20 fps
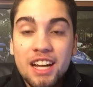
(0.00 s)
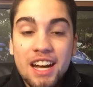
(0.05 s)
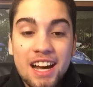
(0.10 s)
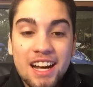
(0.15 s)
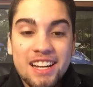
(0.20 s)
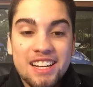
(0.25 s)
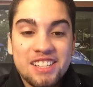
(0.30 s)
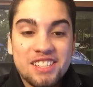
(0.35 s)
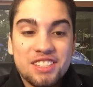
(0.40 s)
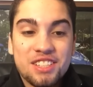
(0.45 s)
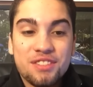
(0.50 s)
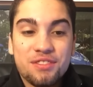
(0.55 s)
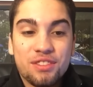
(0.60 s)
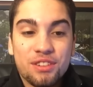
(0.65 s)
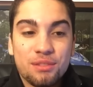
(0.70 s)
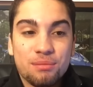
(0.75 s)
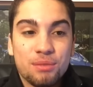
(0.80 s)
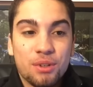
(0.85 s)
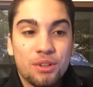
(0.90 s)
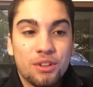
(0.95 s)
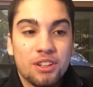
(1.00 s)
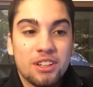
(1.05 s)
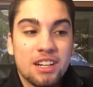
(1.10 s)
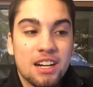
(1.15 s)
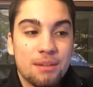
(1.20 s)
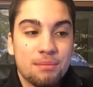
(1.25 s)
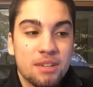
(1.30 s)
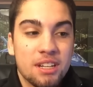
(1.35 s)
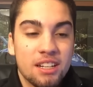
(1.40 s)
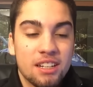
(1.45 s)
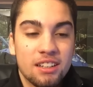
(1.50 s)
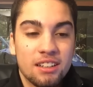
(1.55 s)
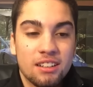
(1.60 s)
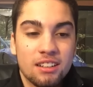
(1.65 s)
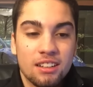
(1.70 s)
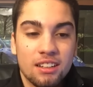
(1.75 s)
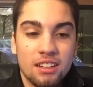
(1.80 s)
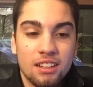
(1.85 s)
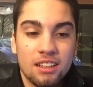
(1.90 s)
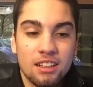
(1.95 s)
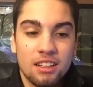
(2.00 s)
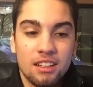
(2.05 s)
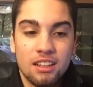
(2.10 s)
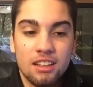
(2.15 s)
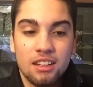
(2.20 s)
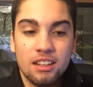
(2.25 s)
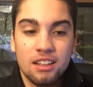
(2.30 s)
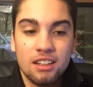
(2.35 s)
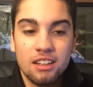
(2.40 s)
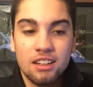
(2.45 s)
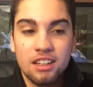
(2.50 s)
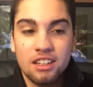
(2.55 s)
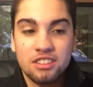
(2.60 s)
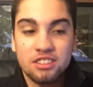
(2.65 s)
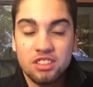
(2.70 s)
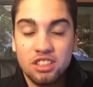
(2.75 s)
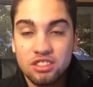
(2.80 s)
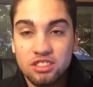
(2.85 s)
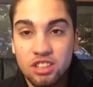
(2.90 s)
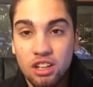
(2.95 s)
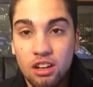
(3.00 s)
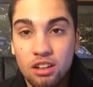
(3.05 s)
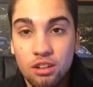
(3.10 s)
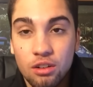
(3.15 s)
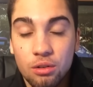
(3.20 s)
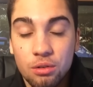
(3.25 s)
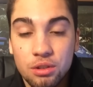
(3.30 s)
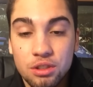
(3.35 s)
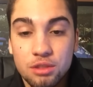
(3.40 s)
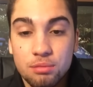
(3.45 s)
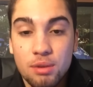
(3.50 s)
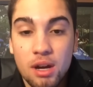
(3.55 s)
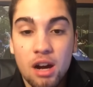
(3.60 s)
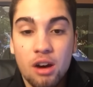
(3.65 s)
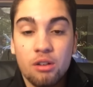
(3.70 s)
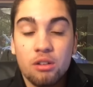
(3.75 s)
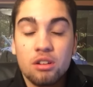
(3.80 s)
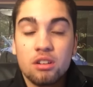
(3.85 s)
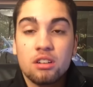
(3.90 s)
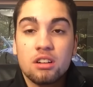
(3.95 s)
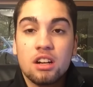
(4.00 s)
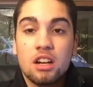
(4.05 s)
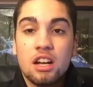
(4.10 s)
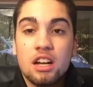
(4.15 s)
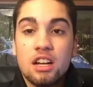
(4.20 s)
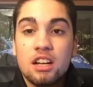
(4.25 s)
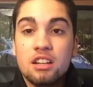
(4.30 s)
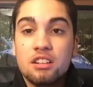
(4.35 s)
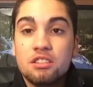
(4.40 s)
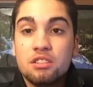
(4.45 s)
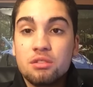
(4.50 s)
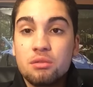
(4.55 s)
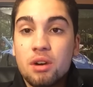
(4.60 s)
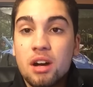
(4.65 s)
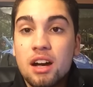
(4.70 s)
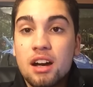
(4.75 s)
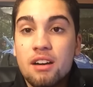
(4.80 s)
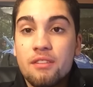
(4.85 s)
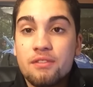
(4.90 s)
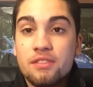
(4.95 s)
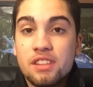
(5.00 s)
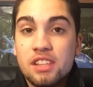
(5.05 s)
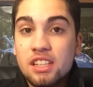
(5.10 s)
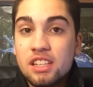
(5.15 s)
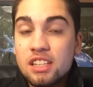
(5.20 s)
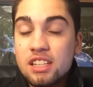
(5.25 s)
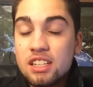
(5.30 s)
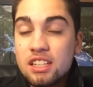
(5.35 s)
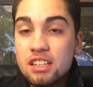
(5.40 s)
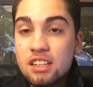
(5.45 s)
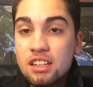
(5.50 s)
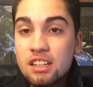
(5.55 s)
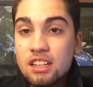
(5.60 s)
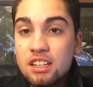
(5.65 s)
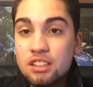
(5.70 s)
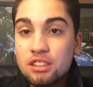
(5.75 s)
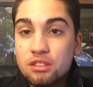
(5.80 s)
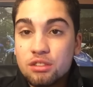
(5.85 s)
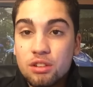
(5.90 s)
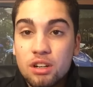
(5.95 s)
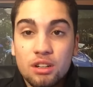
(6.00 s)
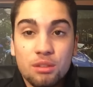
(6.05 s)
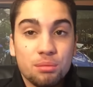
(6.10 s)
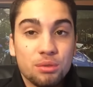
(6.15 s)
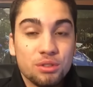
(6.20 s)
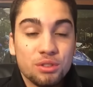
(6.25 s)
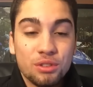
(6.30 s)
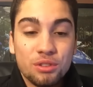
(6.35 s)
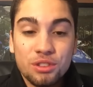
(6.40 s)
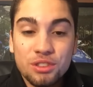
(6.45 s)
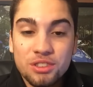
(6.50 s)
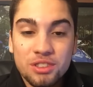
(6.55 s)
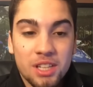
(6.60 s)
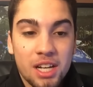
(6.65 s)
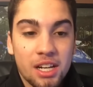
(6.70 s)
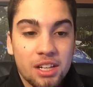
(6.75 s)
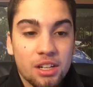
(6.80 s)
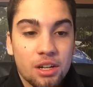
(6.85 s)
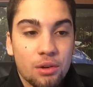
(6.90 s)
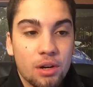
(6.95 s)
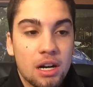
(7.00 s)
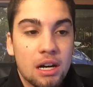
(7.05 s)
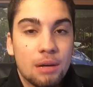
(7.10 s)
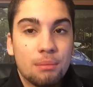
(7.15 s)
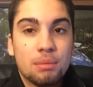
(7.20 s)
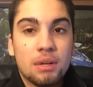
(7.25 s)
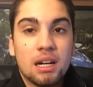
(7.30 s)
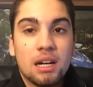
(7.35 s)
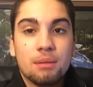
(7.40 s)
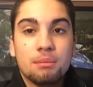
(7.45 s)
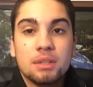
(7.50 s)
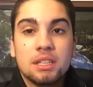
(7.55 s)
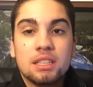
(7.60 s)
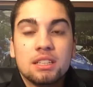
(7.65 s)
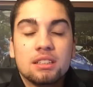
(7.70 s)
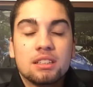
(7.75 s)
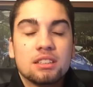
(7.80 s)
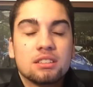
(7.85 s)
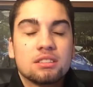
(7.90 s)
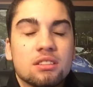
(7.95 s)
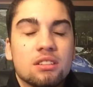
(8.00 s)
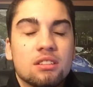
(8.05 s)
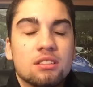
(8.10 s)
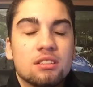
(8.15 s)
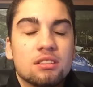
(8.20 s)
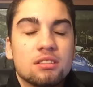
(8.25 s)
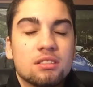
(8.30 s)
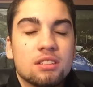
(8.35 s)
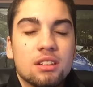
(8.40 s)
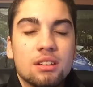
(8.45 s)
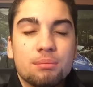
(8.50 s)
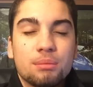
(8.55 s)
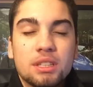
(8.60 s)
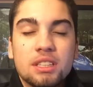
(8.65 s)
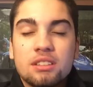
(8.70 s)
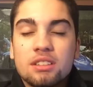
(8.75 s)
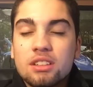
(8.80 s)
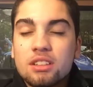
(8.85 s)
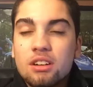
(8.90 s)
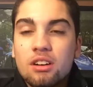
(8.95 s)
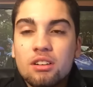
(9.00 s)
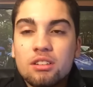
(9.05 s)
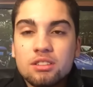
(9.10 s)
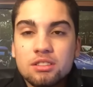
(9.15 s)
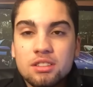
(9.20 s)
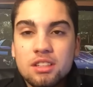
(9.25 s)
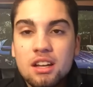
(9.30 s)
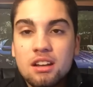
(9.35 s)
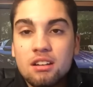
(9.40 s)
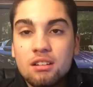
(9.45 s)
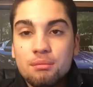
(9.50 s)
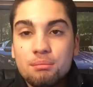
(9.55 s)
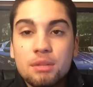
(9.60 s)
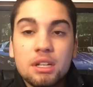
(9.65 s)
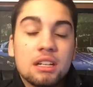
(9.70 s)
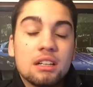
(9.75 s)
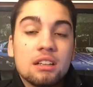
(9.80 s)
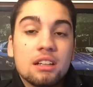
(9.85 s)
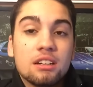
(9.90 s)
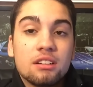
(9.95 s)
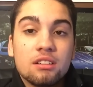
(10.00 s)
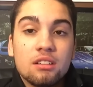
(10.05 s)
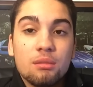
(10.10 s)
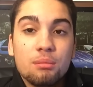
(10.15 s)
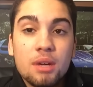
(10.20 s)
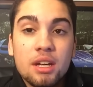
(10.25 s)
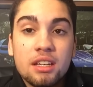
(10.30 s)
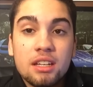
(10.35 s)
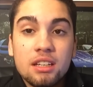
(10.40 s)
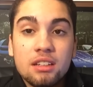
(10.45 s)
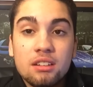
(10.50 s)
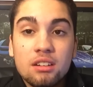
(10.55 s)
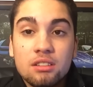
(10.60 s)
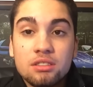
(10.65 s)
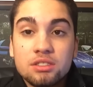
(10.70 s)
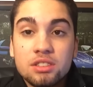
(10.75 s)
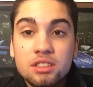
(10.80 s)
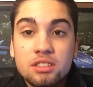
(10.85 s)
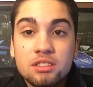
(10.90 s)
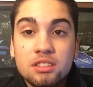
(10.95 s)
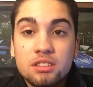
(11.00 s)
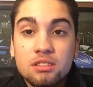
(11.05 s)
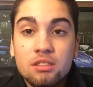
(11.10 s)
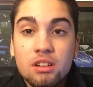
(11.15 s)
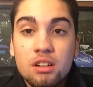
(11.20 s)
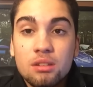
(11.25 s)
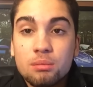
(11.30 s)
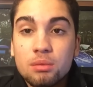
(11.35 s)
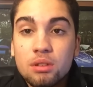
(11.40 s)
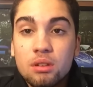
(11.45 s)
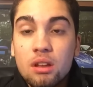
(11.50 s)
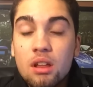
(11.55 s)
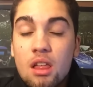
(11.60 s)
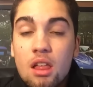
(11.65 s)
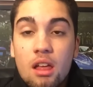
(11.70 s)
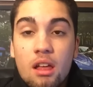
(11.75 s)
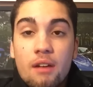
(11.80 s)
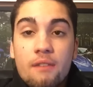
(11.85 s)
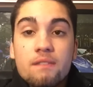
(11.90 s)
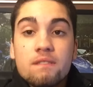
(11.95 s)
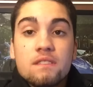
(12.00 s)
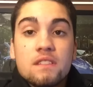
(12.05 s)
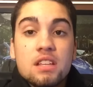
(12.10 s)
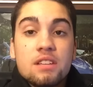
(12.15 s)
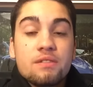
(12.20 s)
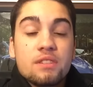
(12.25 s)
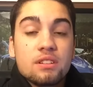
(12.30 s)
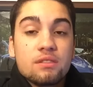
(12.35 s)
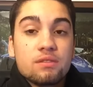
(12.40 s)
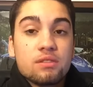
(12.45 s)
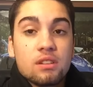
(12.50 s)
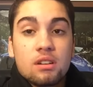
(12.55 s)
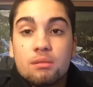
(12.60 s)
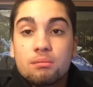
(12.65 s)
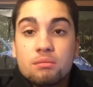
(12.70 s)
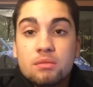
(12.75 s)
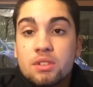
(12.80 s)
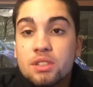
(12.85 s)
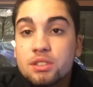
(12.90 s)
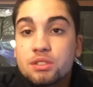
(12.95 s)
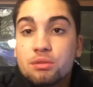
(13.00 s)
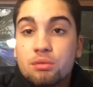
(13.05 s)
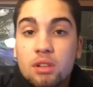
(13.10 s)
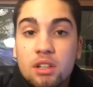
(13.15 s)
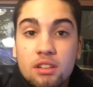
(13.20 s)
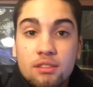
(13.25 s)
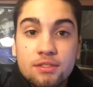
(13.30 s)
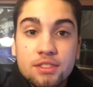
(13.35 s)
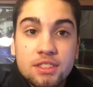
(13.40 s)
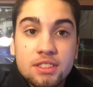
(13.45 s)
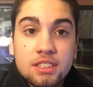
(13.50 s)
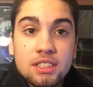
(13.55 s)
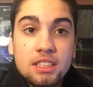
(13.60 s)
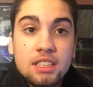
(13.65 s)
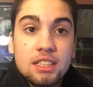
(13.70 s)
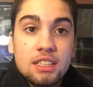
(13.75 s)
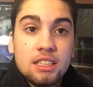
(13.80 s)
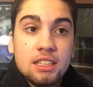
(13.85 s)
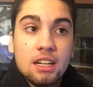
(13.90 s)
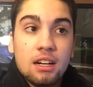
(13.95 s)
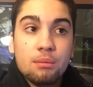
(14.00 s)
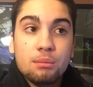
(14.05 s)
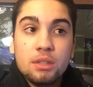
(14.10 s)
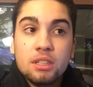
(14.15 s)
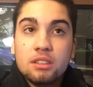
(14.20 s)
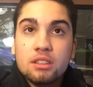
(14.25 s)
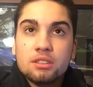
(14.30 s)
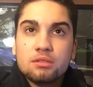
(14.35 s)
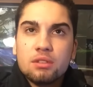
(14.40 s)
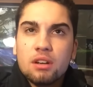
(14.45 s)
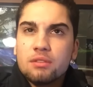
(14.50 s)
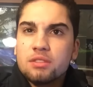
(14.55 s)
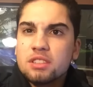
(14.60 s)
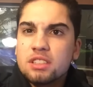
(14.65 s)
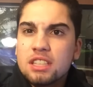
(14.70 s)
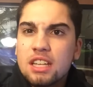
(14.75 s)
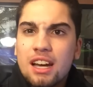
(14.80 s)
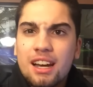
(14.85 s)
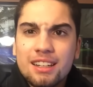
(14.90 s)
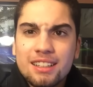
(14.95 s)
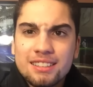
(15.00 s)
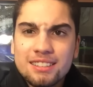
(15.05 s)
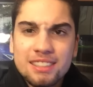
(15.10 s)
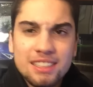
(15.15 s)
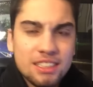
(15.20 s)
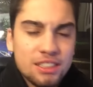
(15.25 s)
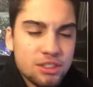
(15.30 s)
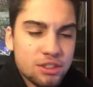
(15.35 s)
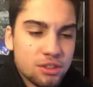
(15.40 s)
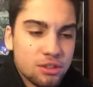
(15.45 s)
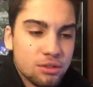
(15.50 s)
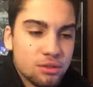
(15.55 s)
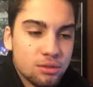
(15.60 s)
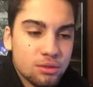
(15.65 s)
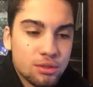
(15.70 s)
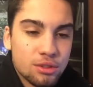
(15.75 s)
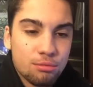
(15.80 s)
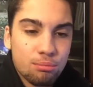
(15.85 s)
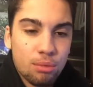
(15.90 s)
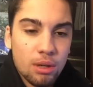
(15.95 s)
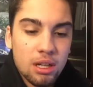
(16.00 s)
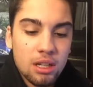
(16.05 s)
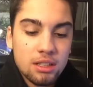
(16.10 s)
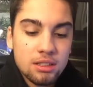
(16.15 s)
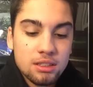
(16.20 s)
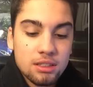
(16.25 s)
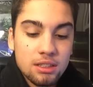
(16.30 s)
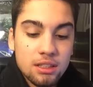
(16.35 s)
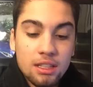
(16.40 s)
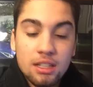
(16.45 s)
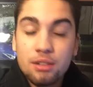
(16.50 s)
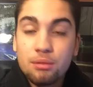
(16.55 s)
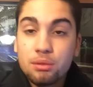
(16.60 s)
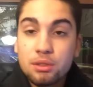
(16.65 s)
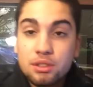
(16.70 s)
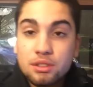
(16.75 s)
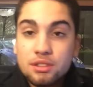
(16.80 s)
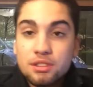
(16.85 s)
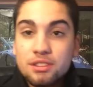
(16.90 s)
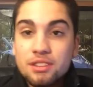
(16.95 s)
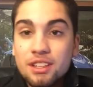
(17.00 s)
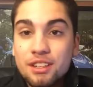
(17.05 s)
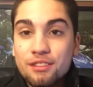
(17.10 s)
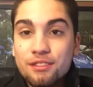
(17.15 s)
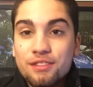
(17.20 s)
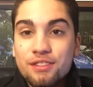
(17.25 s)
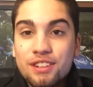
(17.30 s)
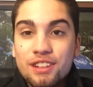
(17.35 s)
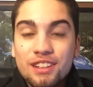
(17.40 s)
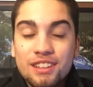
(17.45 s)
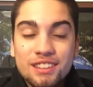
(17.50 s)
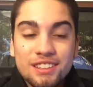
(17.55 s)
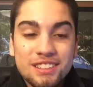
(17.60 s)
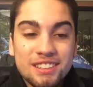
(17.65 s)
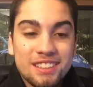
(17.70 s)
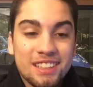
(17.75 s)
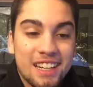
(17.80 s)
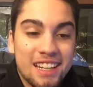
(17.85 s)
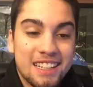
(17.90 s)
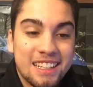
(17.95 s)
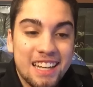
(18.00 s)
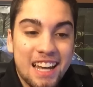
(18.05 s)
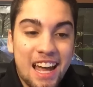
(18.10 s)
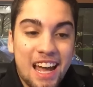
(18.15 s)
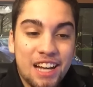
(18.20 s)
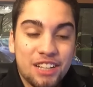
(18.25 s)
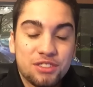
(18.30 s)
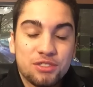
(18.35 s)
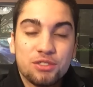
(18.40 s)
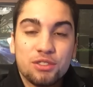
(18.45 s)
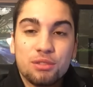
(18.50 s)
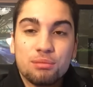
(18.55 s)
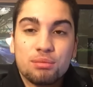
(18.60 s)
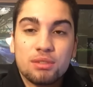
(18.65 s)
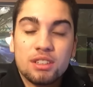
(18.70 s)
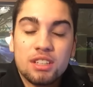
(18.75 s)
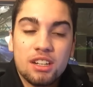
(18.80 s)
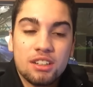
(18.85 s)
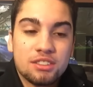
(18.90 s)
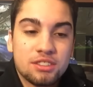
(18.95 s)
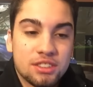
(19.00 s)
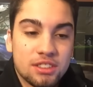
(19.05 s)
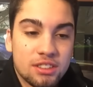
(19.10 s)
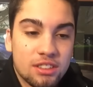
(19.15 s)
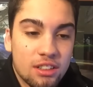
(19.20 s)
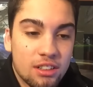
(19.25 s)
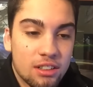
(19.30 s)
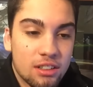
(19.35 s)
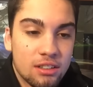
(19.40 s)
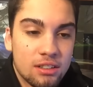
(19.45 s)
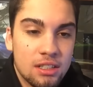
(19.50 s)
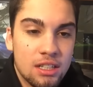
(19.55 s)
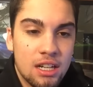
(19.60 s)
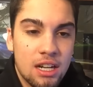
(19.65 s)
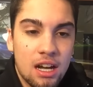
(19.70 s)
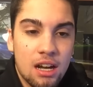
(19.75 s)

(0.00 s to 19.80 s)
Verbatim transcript: ask for more. I mean, it's a ton of horsepower, and you have the incredible doors that go up. I mean, car, I mean, the cars that McLaren are making are just incredible even from the 12C, I mean, the 12C had its issues, but it was their first, like, actual production car.